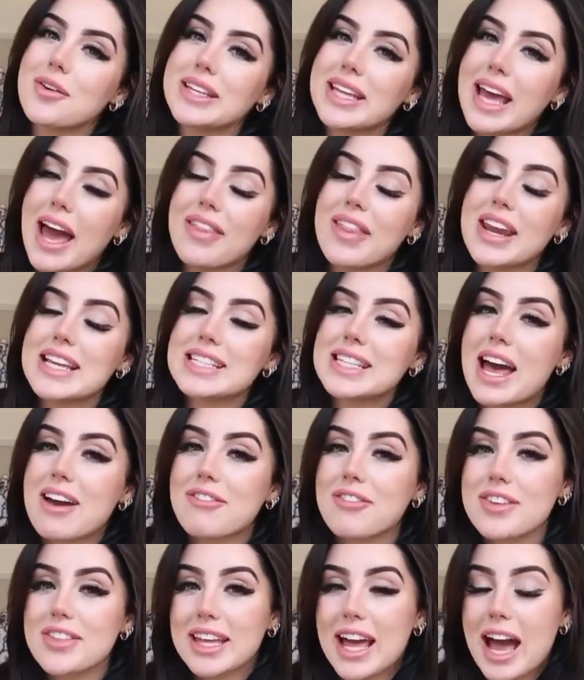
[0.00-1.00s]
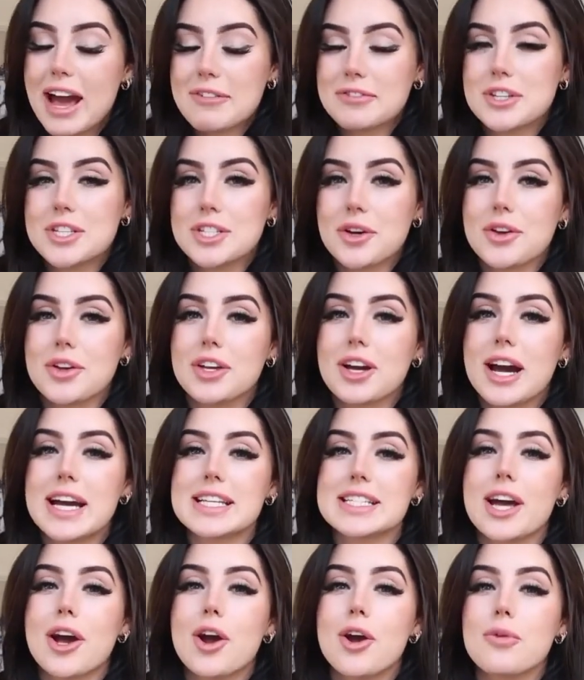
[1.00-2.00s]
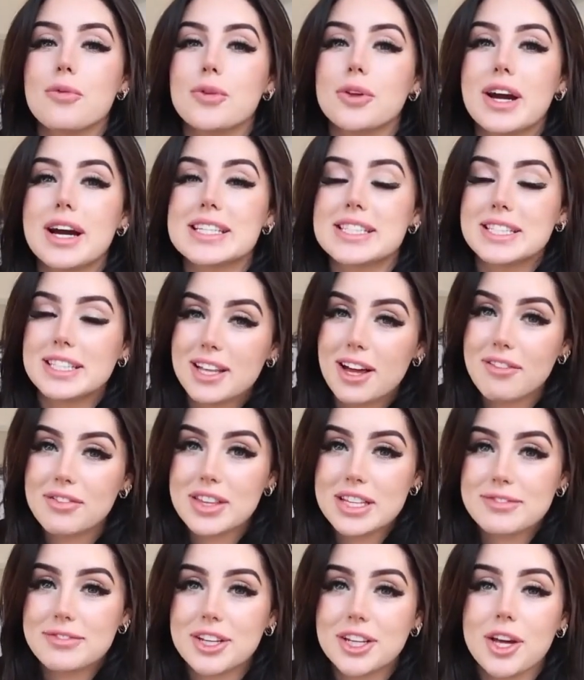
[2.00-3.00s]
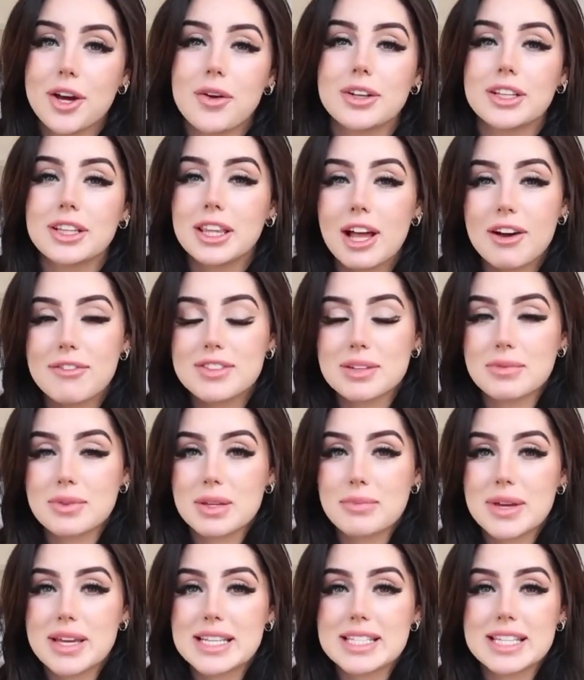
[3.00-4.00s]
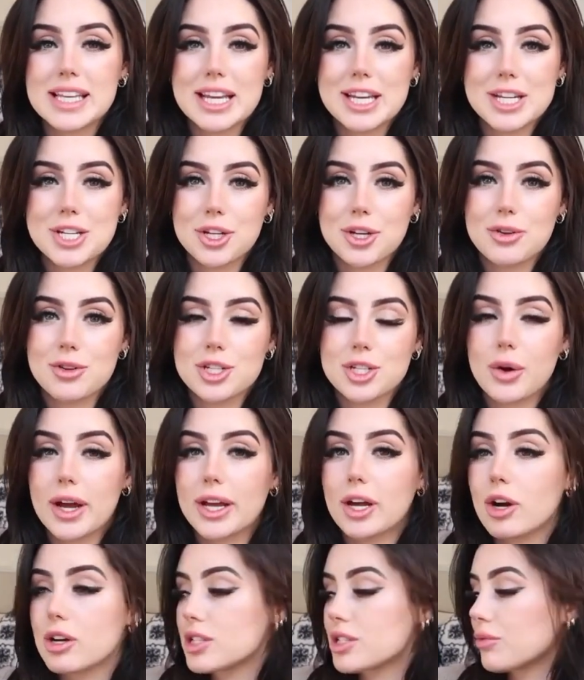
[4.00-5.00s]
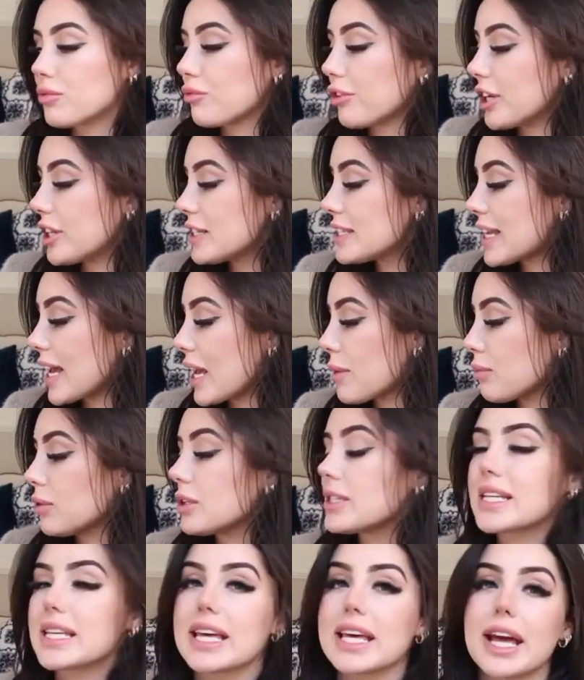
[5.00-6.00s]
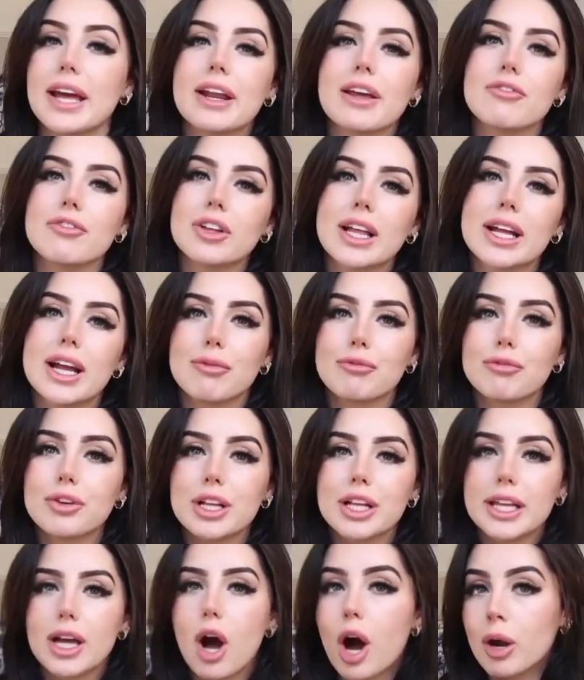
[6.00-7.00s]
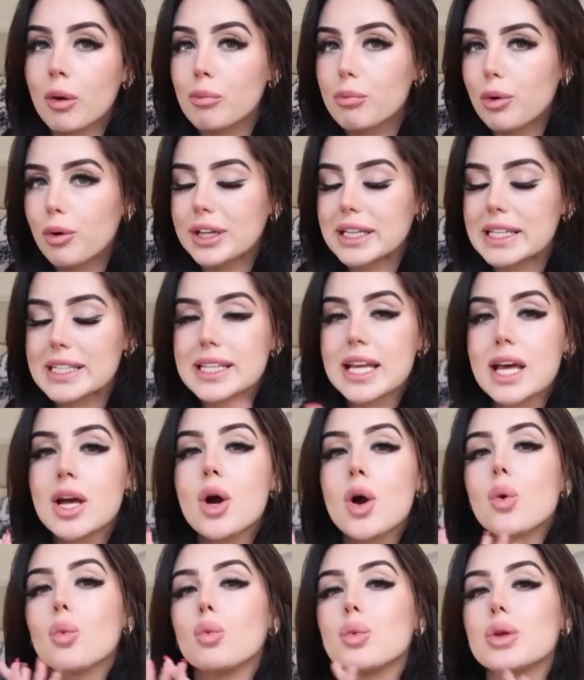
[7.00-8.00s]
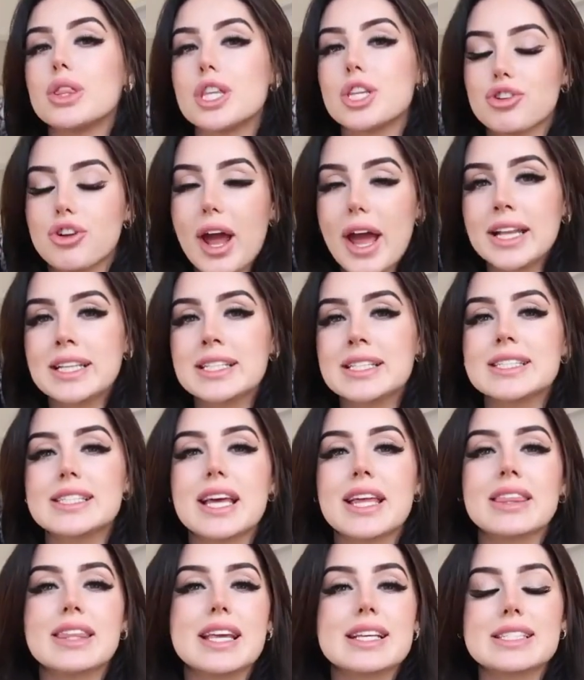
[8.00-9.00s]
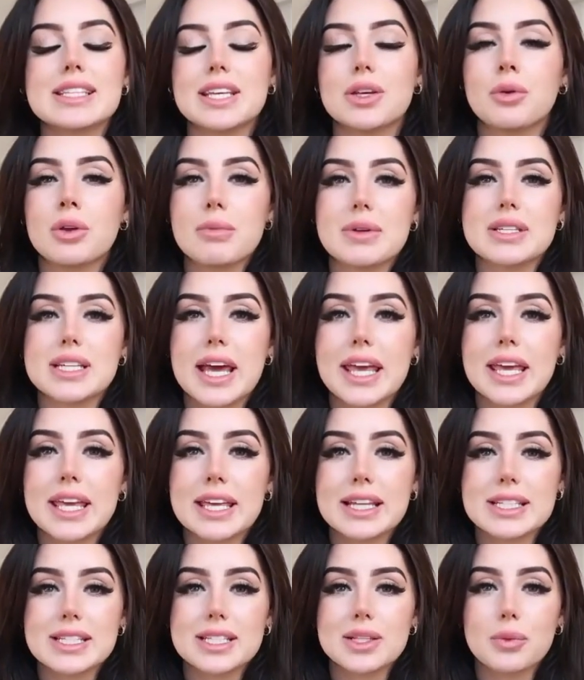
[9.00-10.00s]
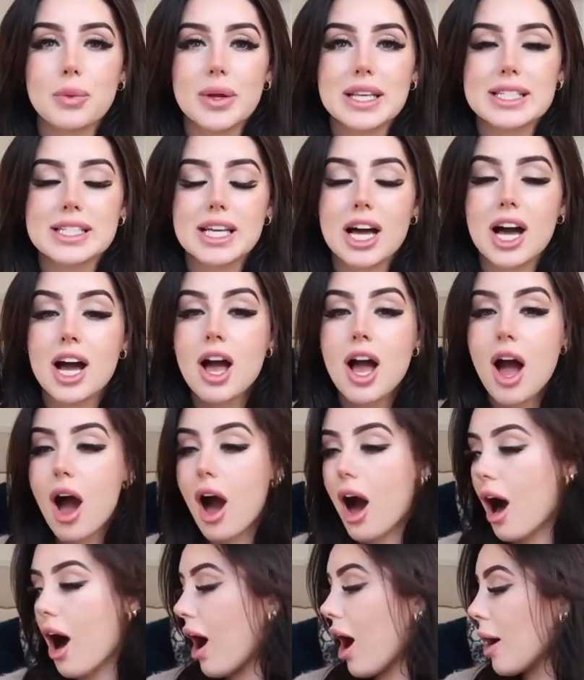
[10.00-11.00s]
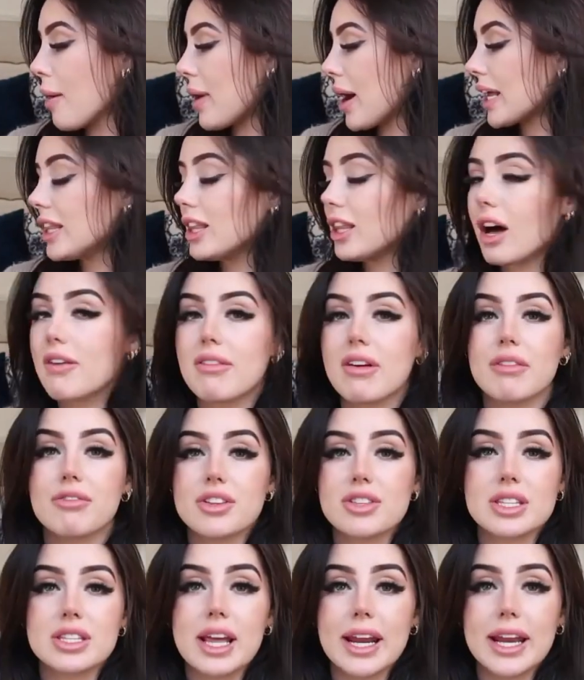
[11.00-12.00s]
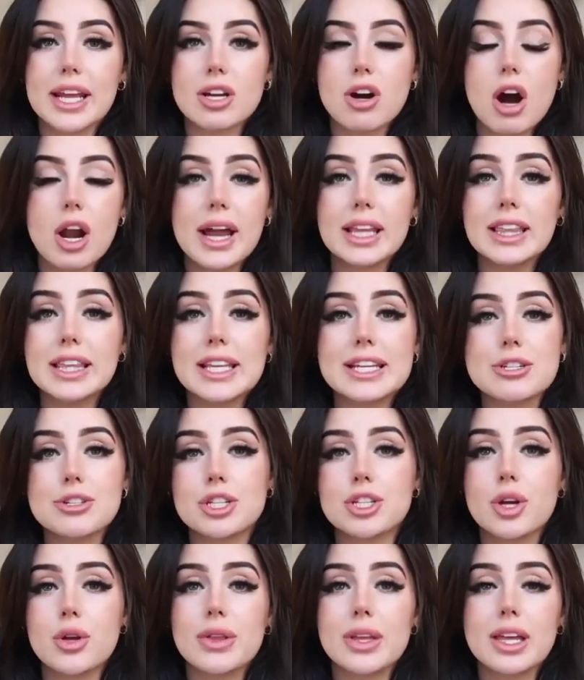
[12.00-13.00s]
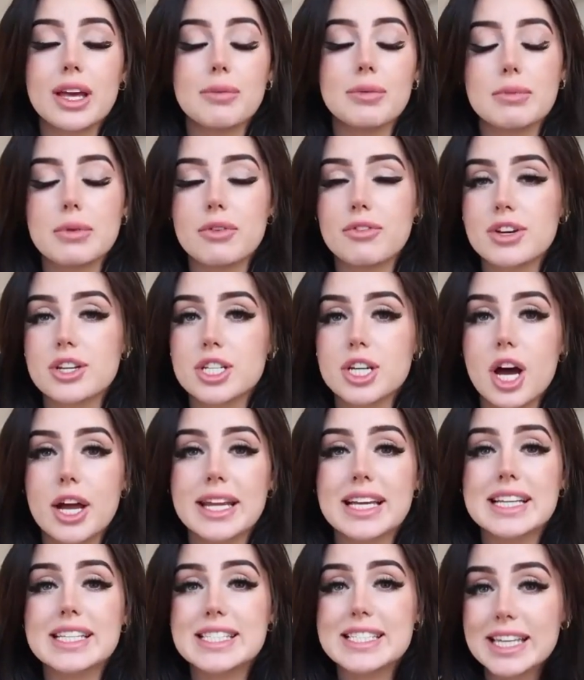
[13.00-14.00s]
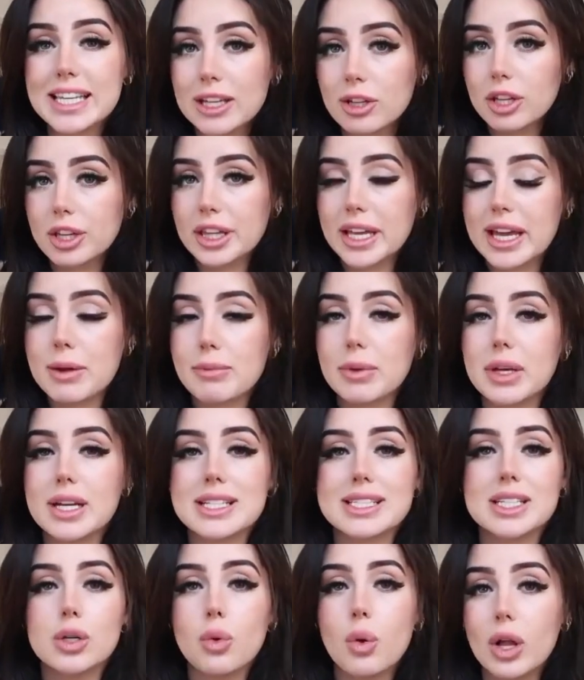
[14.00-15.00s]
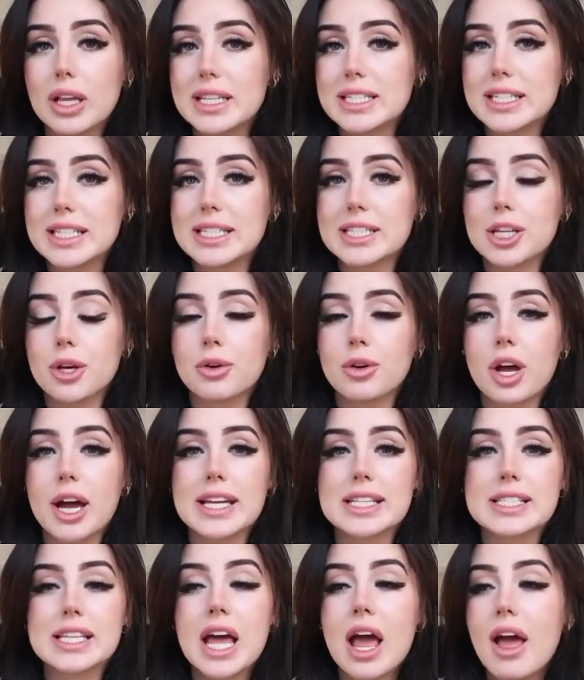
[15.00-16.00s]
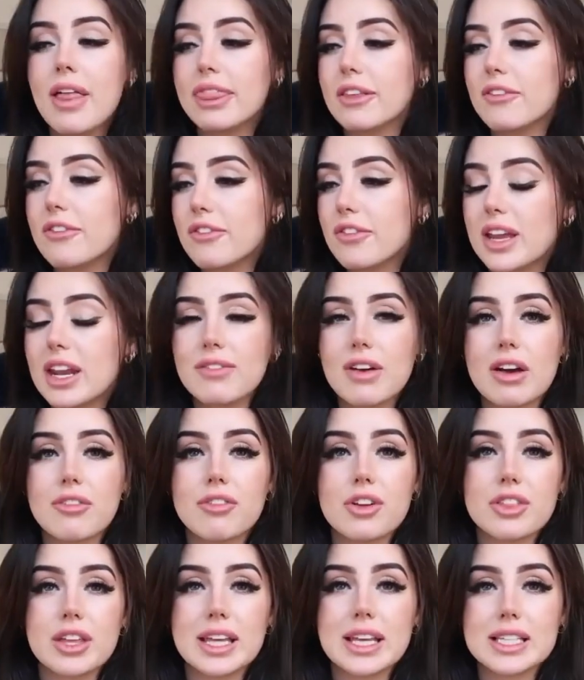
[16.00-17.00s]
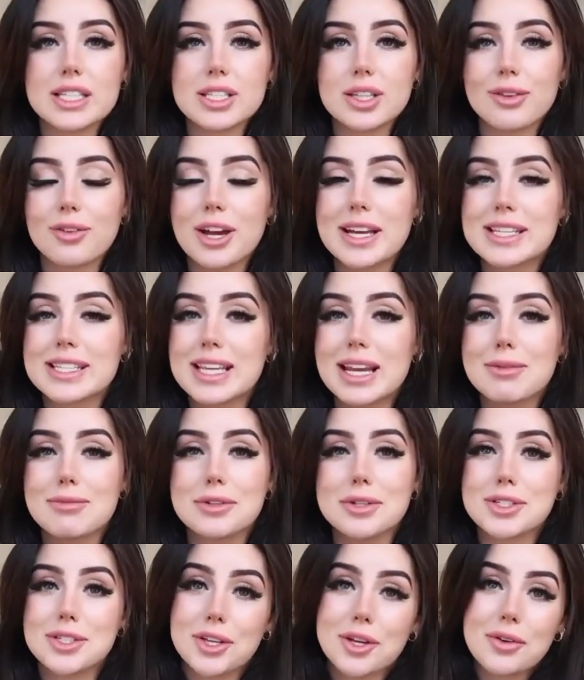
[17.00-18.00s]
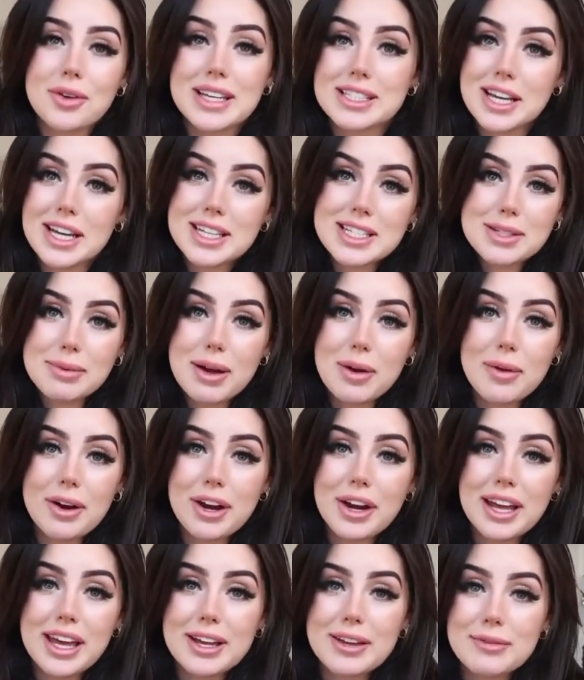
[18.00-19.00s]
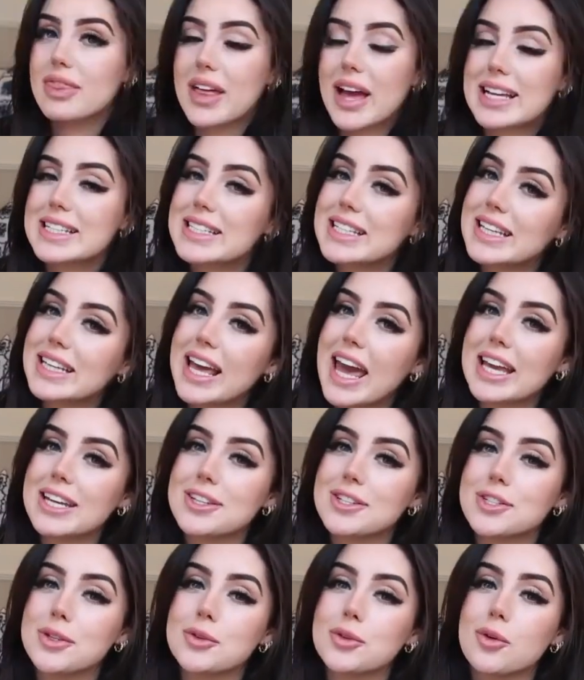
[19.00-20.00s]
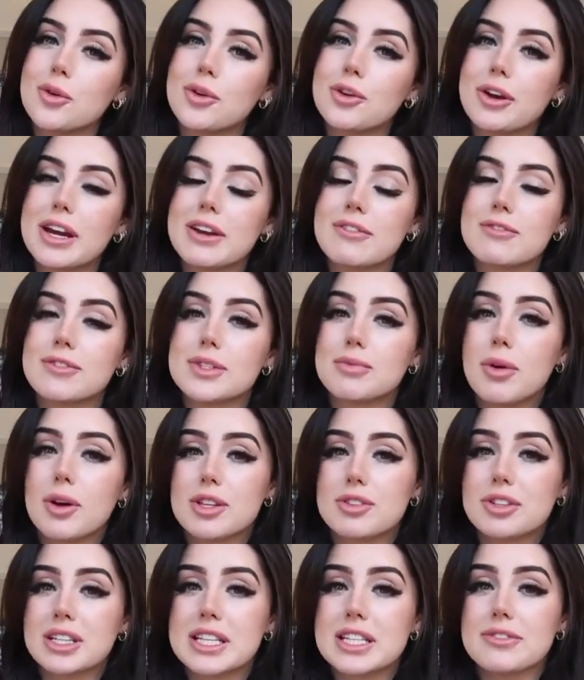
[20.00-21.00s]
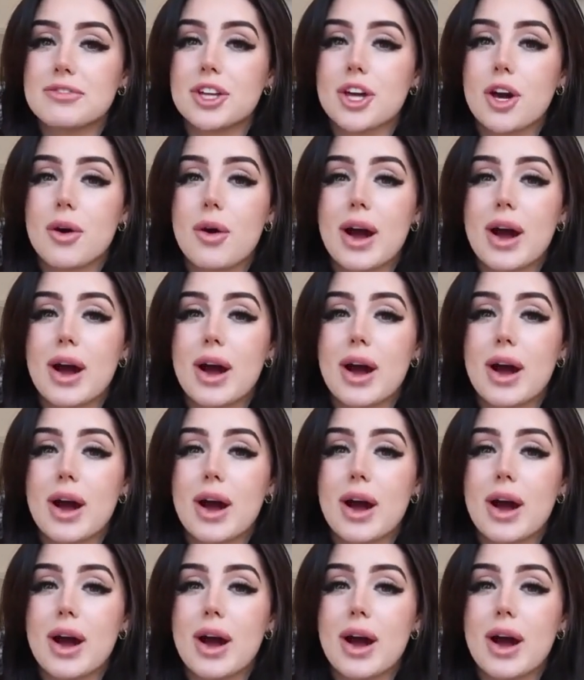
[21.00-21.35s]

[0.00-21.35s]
yeah, that is everything I have to show you guys. I hope you guys love this video and love some of the pieces that I showed you. I got some real staples here and I feel like I'm really on point with the trends and things that you want to be taking into the winter. um I love everything that I got. I literally don't think I'm going to be returning a single thing because the quality is so nice, the fit of everything is so nice, and I'm just so excited about wearing it. Thanks again to Nordgreen for sponsoring this video.